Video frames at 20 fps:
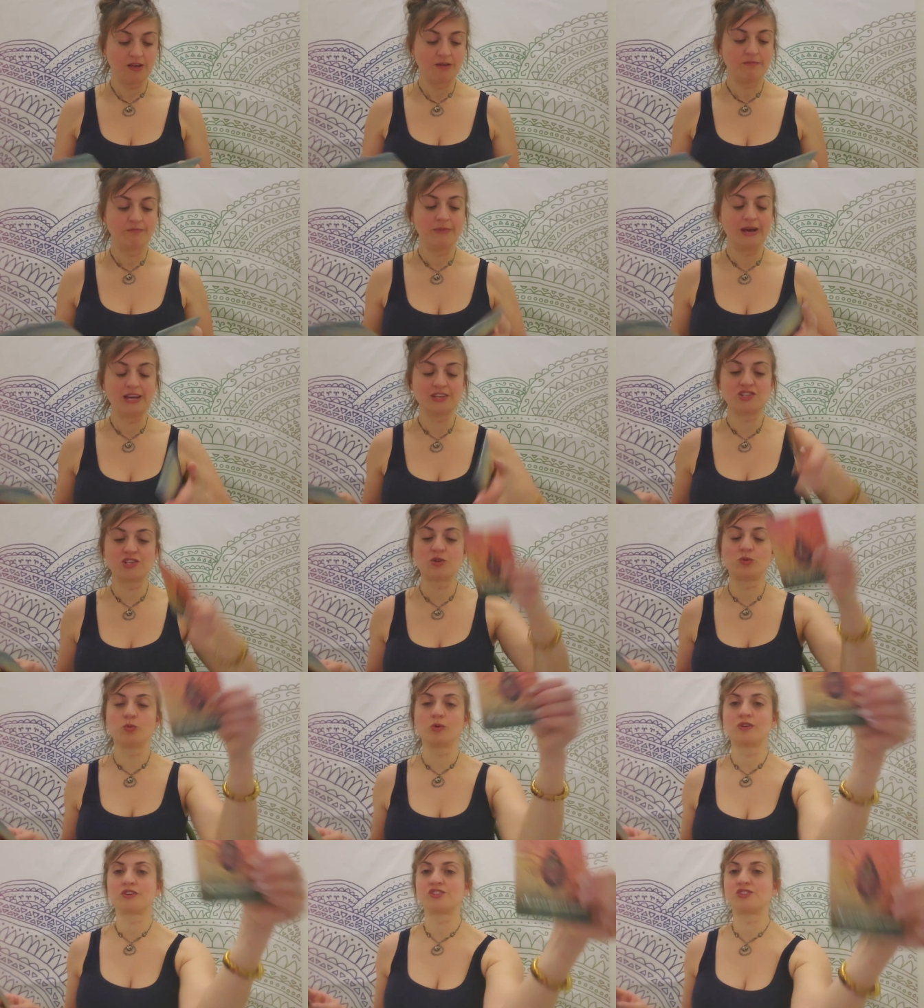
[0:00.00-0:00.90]

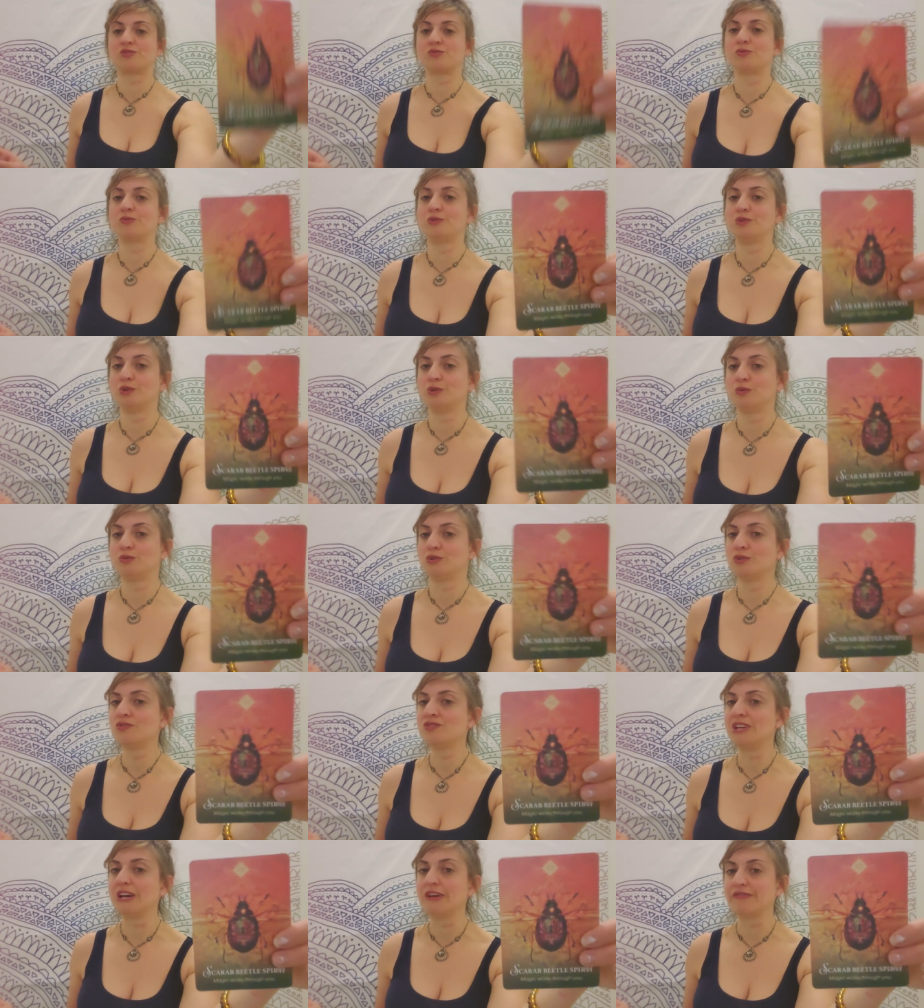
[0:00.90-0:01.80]
Magic works through you.
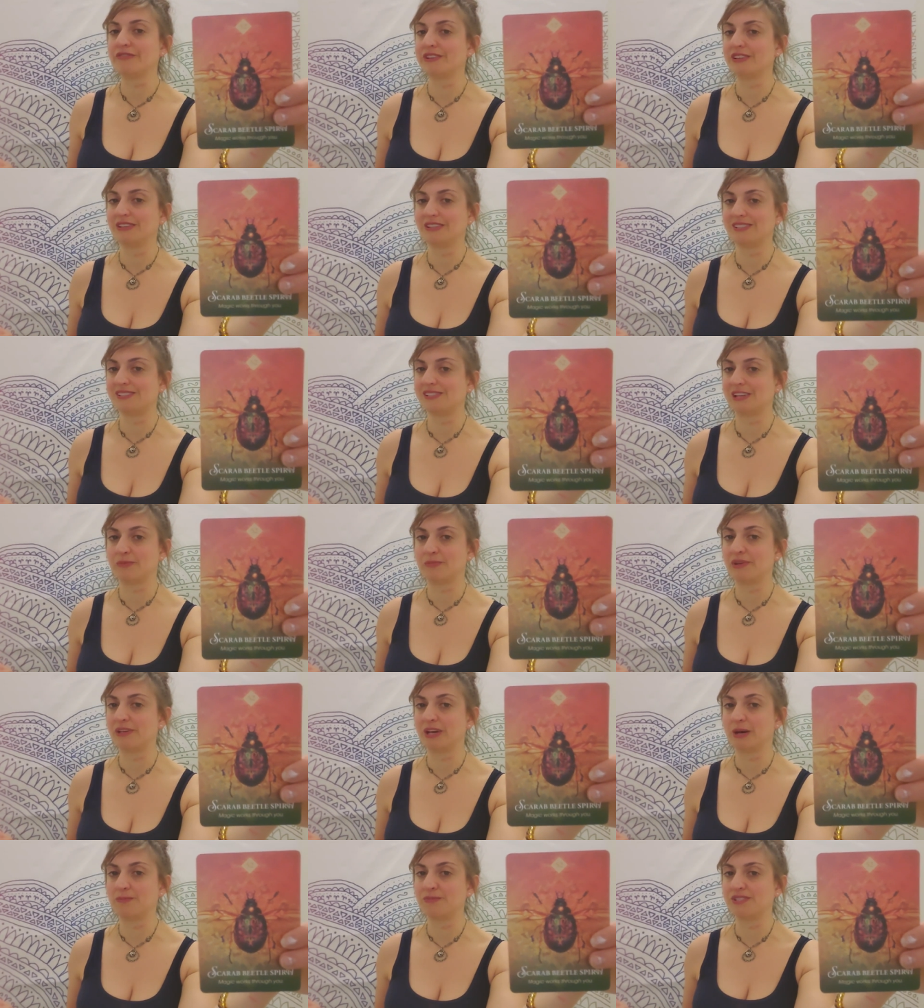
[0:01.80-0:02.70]
You're definitely
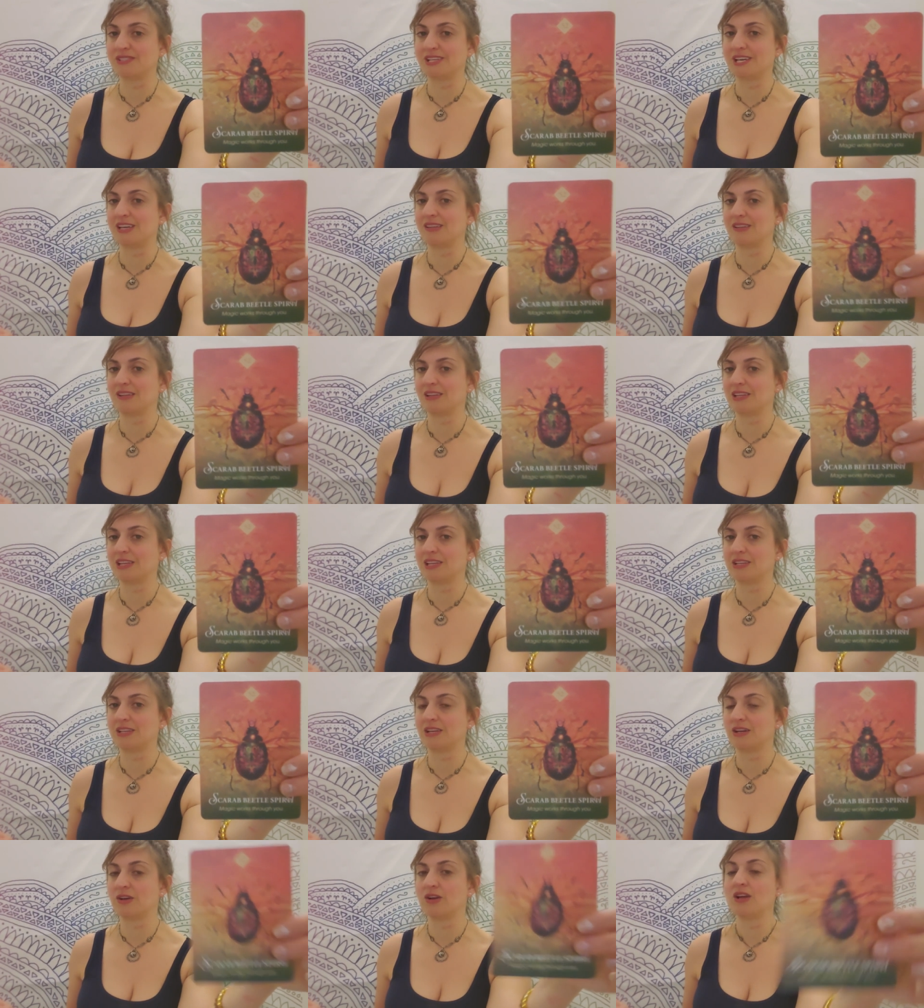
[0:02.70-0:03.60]
stepping up to take the lead
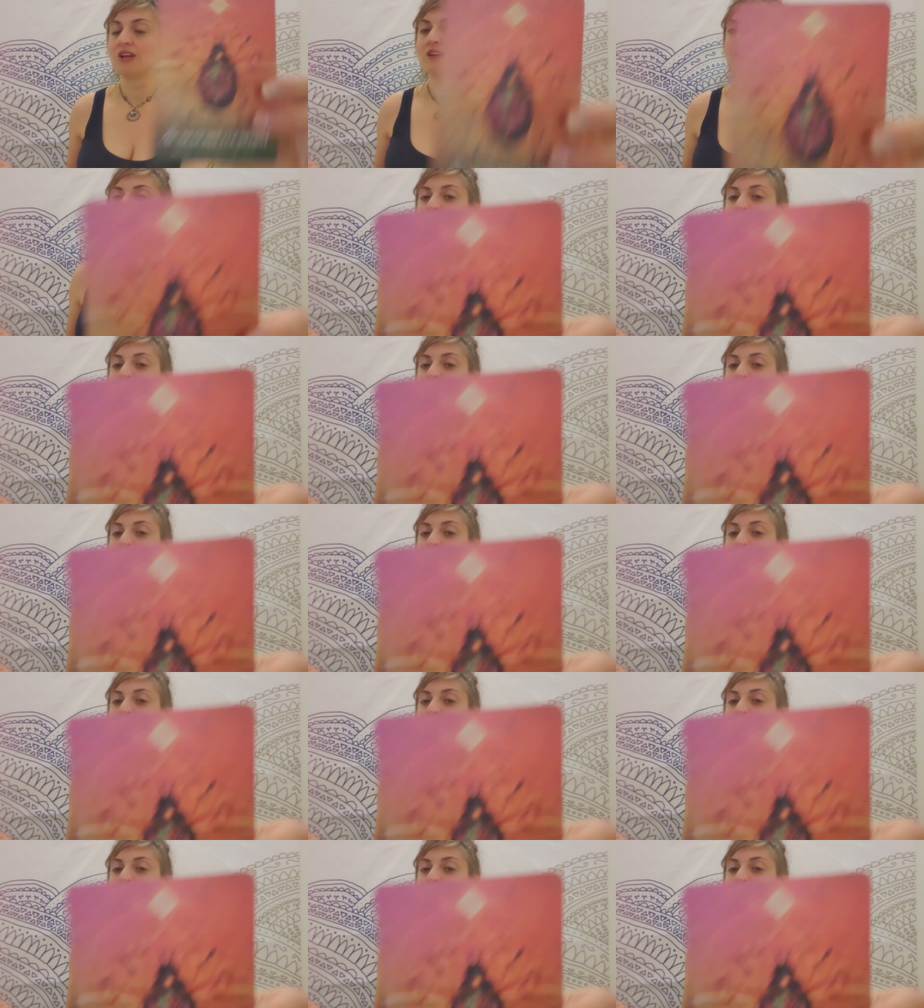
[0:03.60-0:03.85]
here.